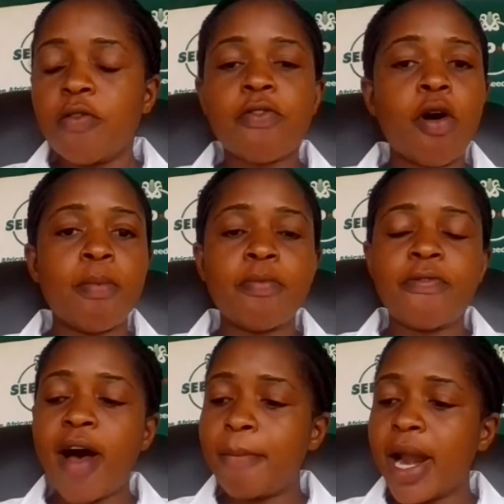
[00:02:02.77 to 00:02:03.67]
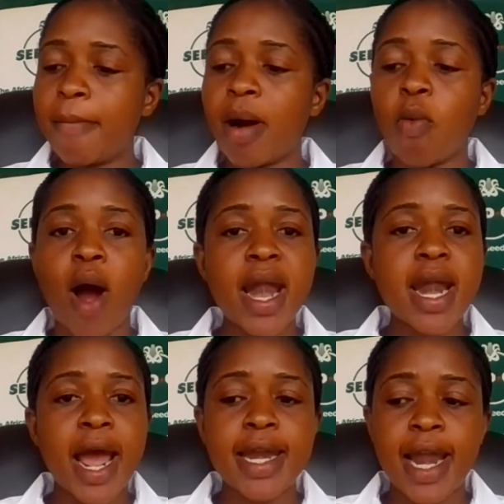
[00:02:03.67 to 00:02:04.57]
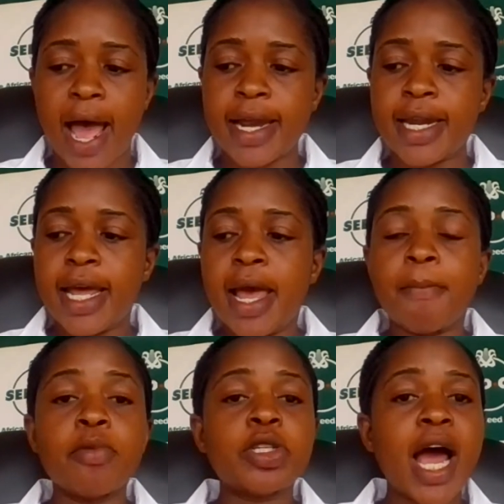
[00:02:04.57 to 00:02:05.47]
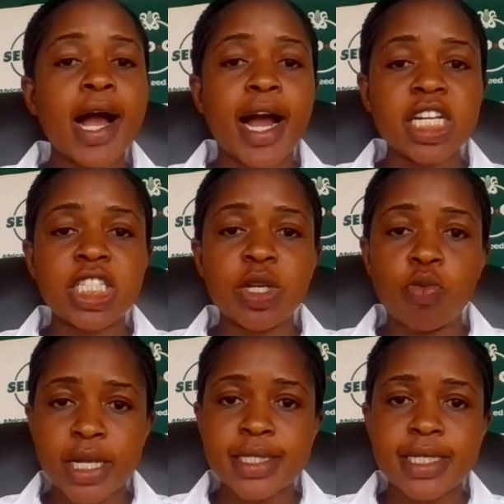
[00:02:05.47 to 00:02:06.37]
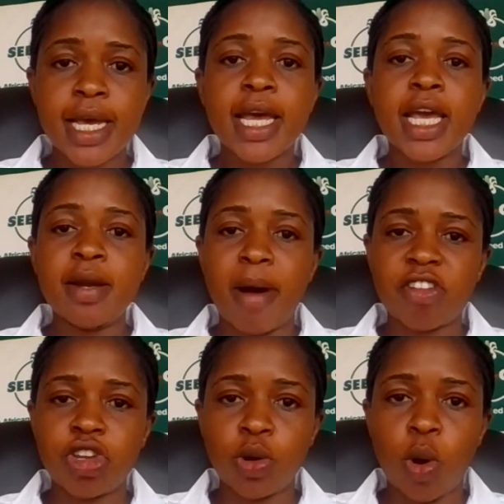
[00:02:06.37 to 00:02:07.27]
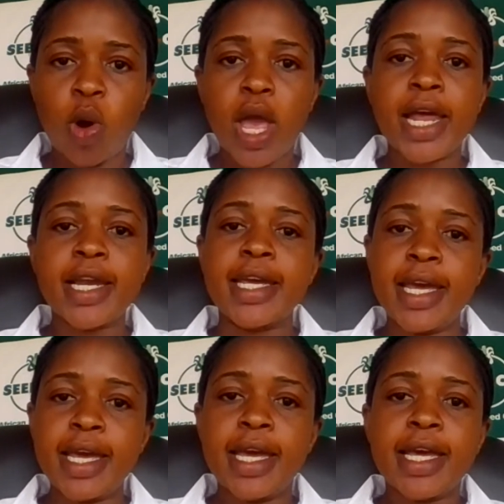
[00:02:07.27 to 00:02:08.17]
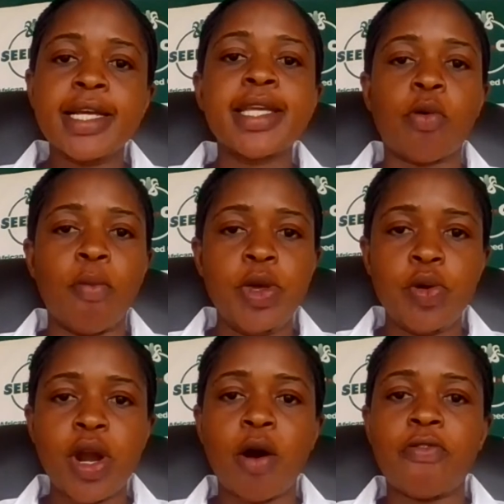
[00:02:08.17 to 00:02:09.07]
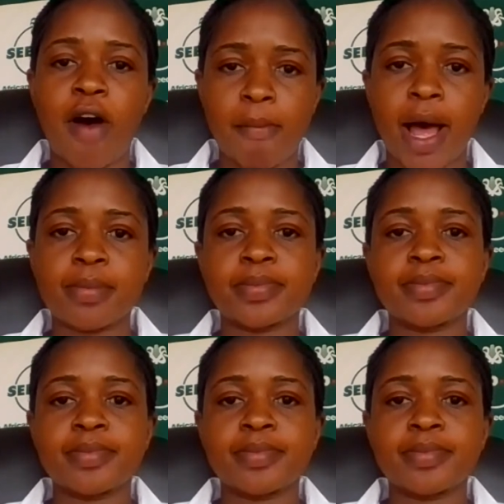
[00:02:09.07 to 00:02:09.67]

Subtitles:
from farm number 199, Mushagashi West in Masvingo, and he is a communal farmer.